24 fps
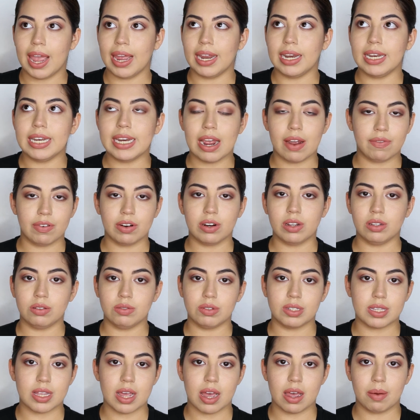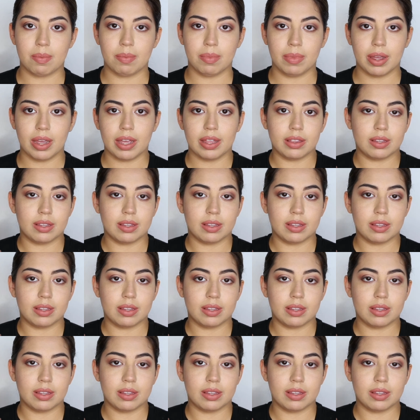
never use them.